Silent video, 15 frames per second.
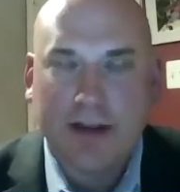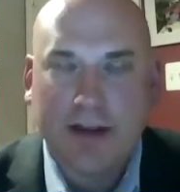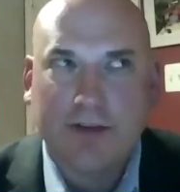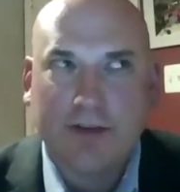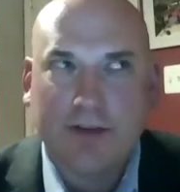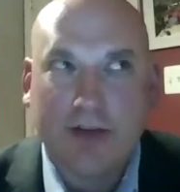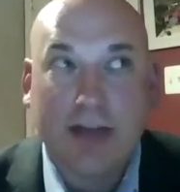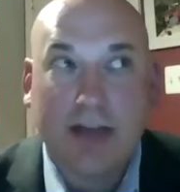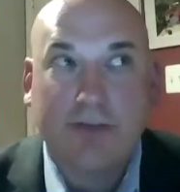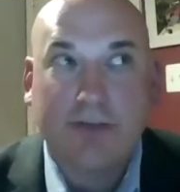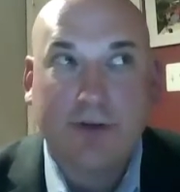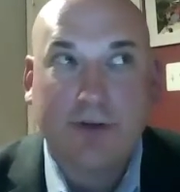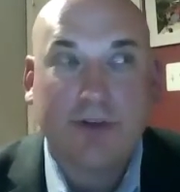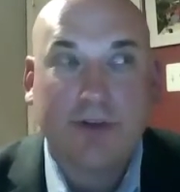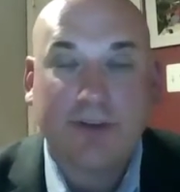So out of
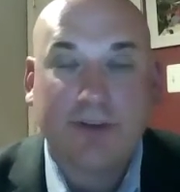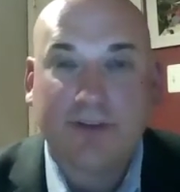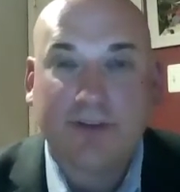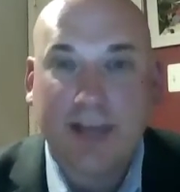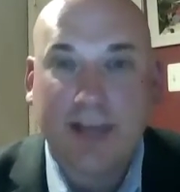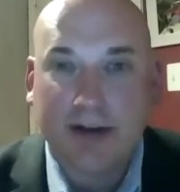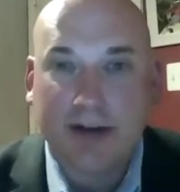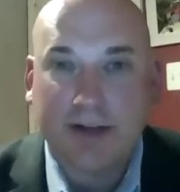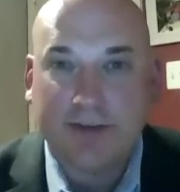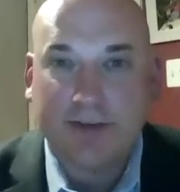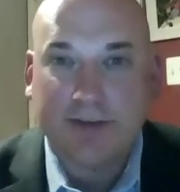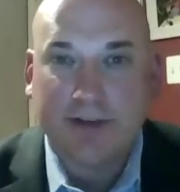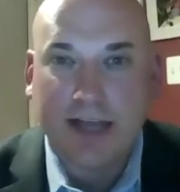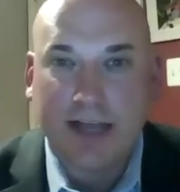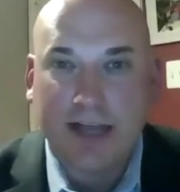36
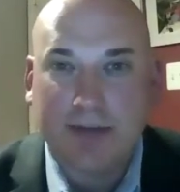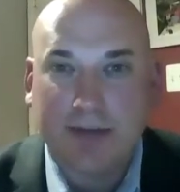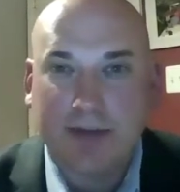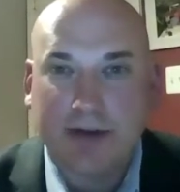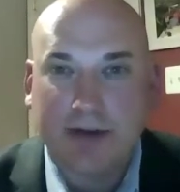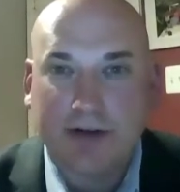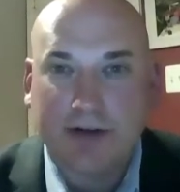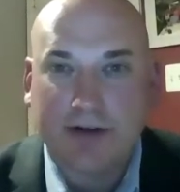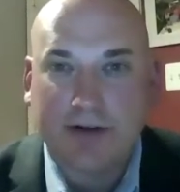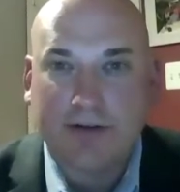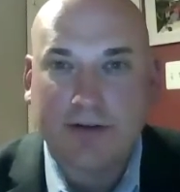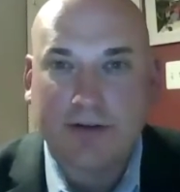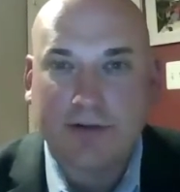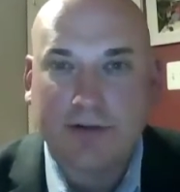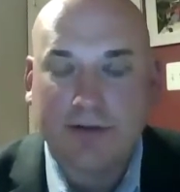counties, how many
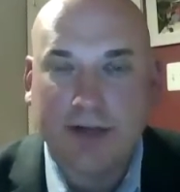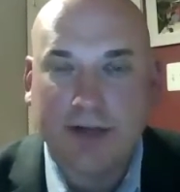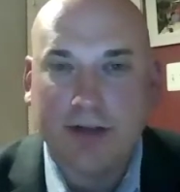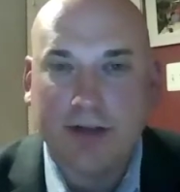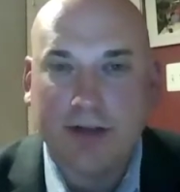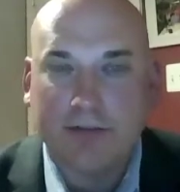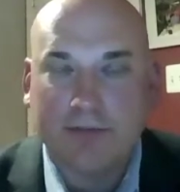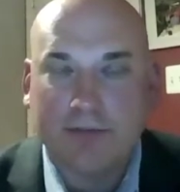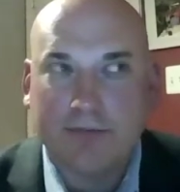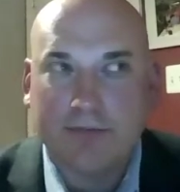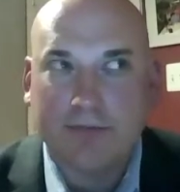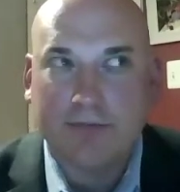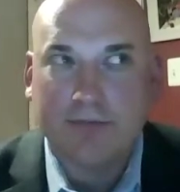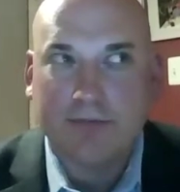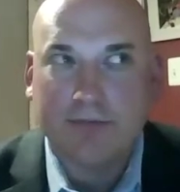are,
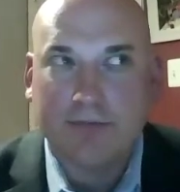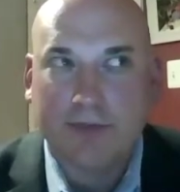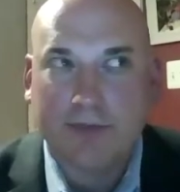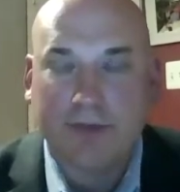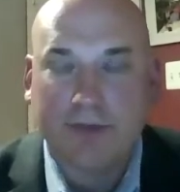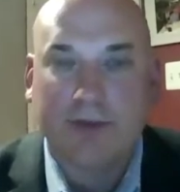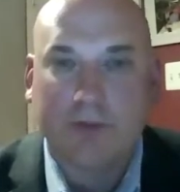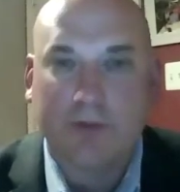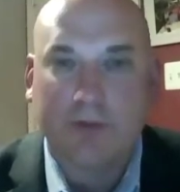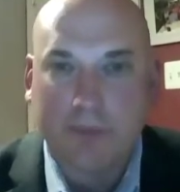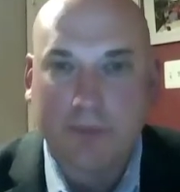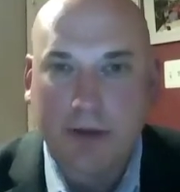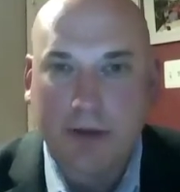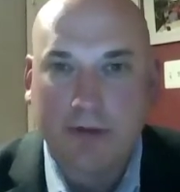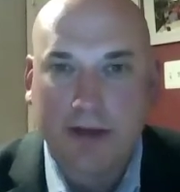considered
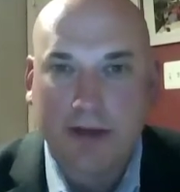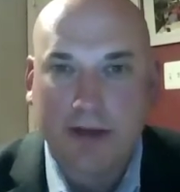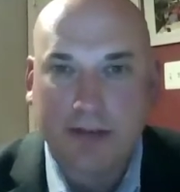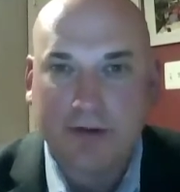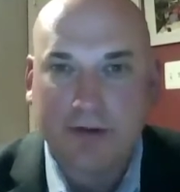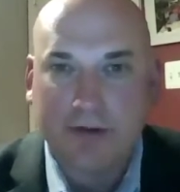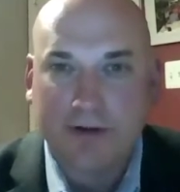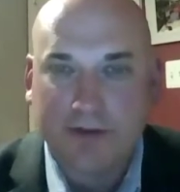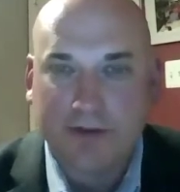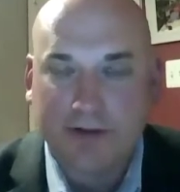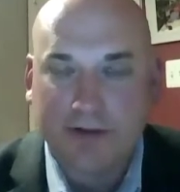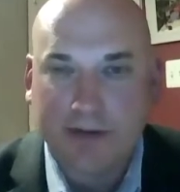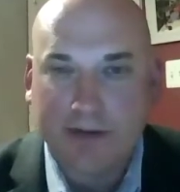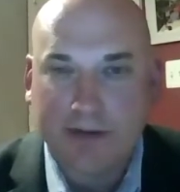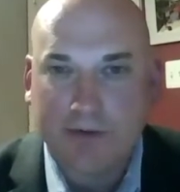Republican? How many are
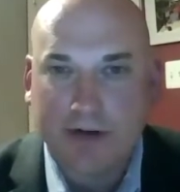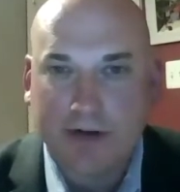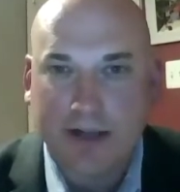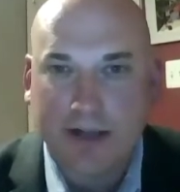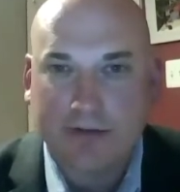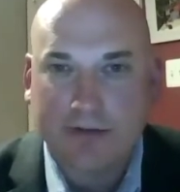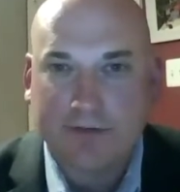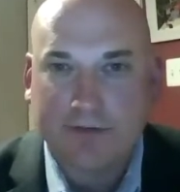considered Democrat?